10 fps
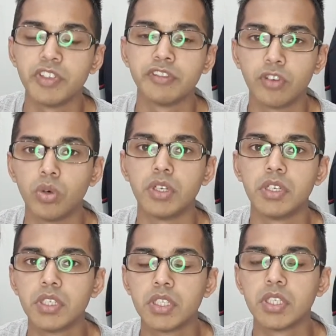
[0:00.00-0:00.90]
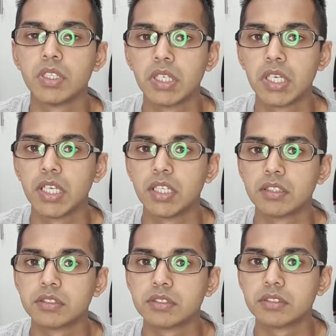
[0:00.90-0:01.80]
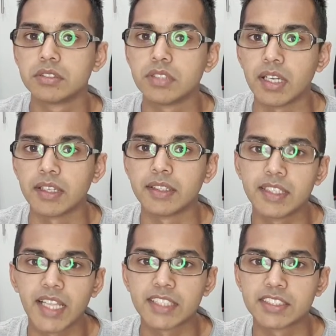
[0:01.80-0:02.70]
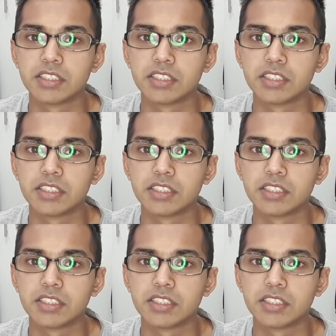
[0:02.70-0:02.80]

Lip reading: forward. I think that's